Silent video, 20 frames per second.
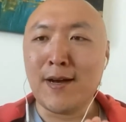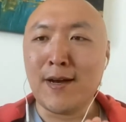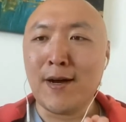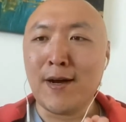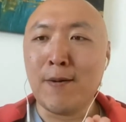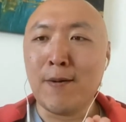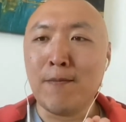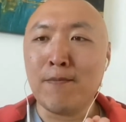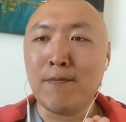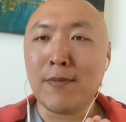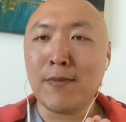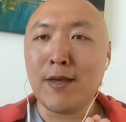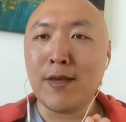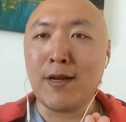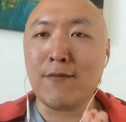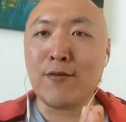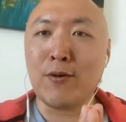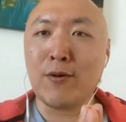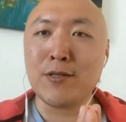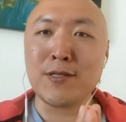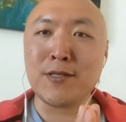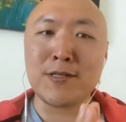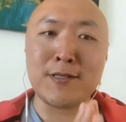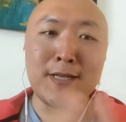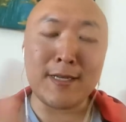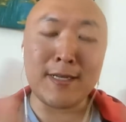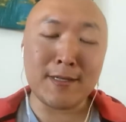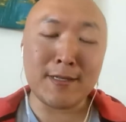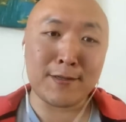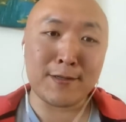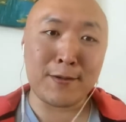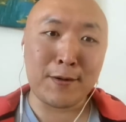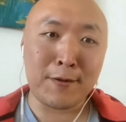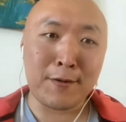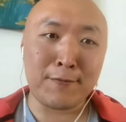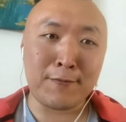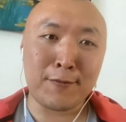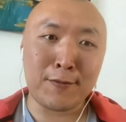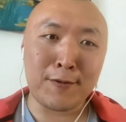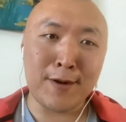And of course, it's
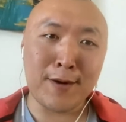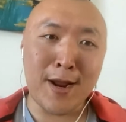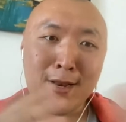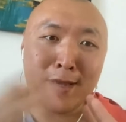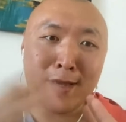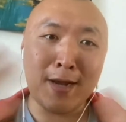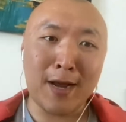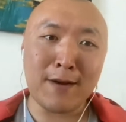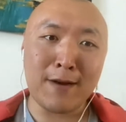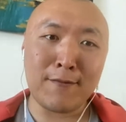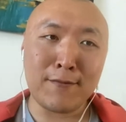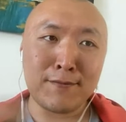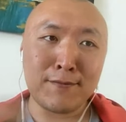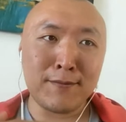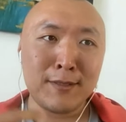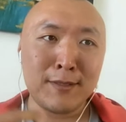necessary for any kind of